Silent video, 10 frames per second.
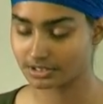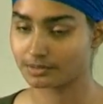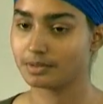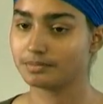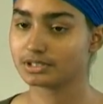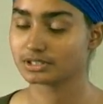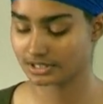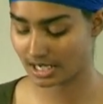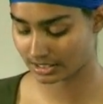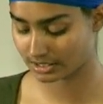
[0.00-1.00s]
the Babbers
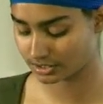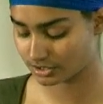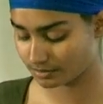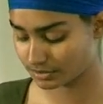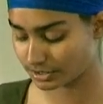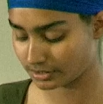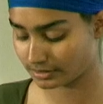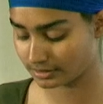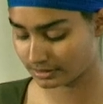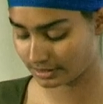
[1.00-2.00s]
attacked the
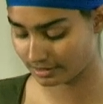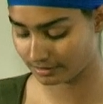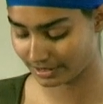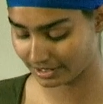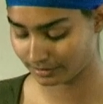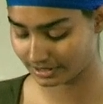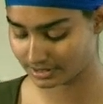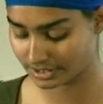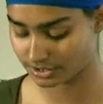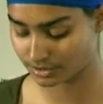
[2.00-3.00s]
Jamshir railway
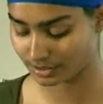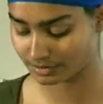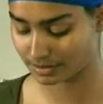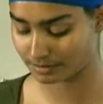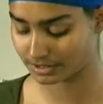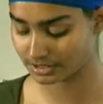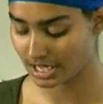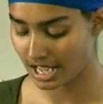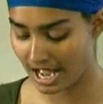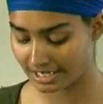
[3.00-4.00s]
station where Babbers
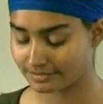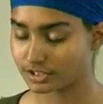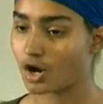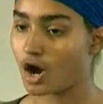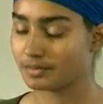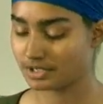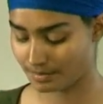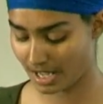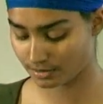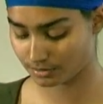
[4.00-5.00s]
and even common
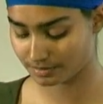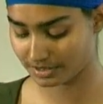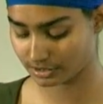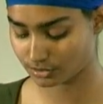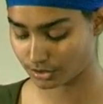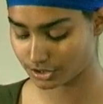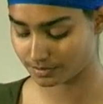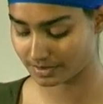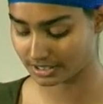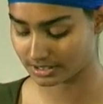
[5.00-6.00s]
men were being tortured
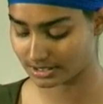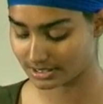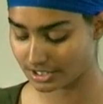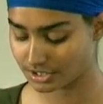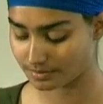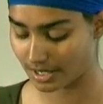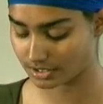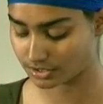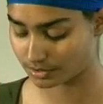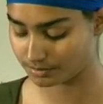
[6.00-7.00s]
because the station
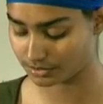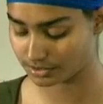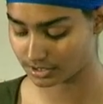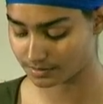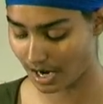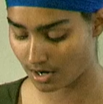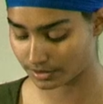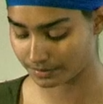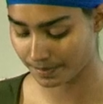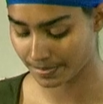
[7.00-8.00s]
master abused his
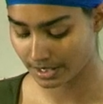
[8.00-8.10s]
power.